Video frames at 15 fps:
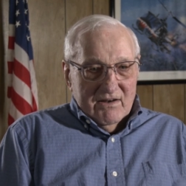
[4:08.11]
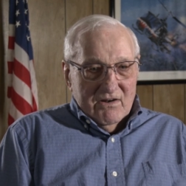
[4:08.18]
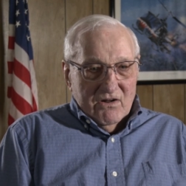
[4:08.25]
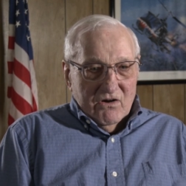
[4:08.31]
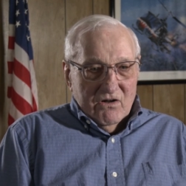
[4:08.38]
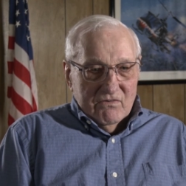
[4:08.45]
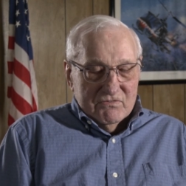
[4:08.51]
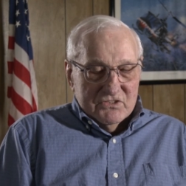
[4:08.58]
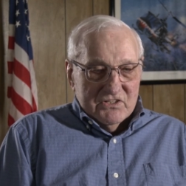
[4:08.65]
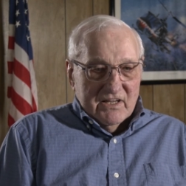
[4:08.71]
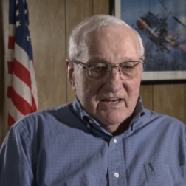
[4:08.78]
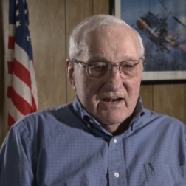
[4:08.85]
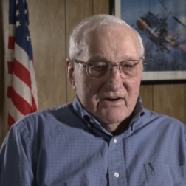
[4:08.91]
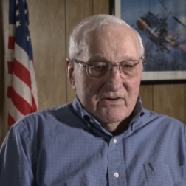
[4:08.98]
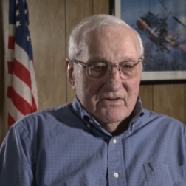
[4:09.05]
all of a
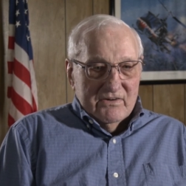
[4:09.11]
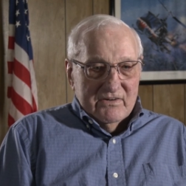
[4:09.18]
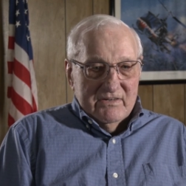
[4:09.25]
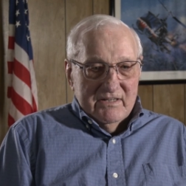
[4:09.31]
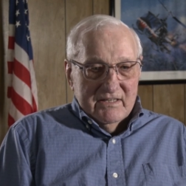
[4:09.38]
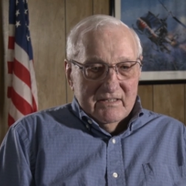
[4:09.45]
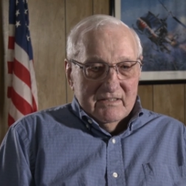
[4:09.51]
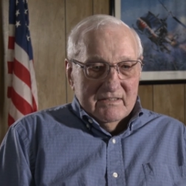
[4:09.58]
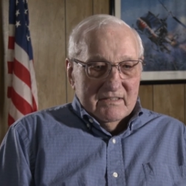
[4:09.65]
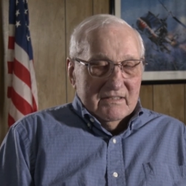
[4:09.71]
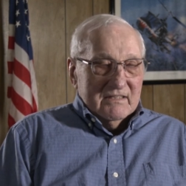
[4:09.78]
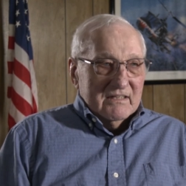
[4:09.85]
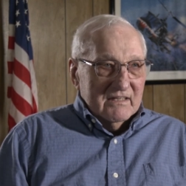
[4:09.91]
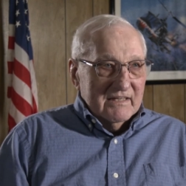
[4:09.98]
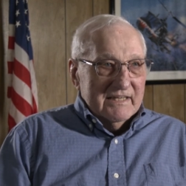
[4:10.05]
sudden, I heard
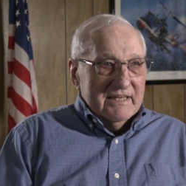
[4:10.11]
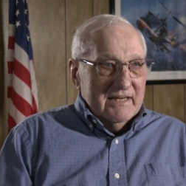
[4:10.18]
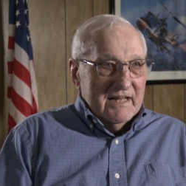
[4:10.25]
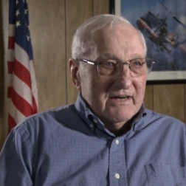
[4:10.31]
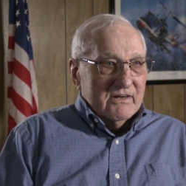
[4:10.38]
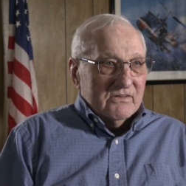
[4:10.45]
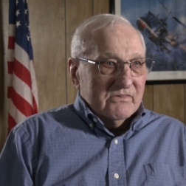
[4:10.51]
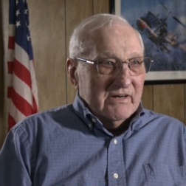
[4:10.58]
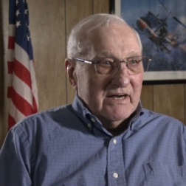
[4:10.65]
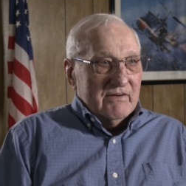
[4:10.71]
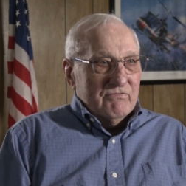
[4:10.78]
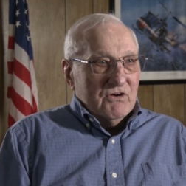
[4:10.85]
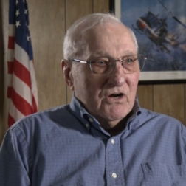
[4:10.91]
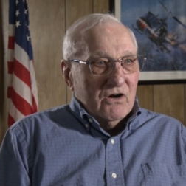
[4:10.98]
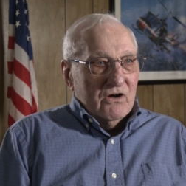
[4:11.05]
lead
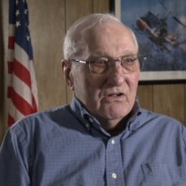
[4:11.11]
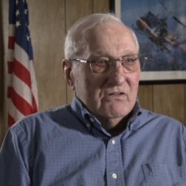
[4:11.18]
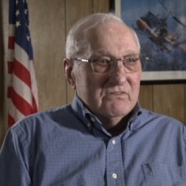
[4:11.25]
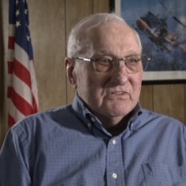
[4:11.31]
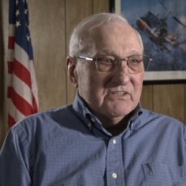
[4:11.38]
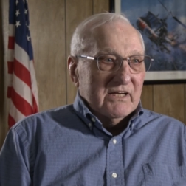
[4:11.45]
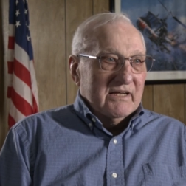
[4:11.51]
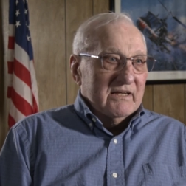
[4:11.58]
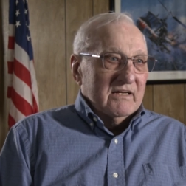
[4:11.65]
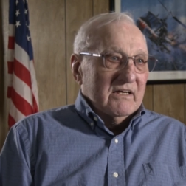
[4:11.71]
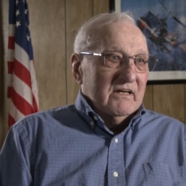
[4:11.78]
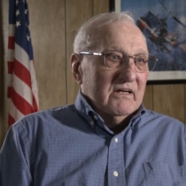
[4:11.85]
aircraft call and say,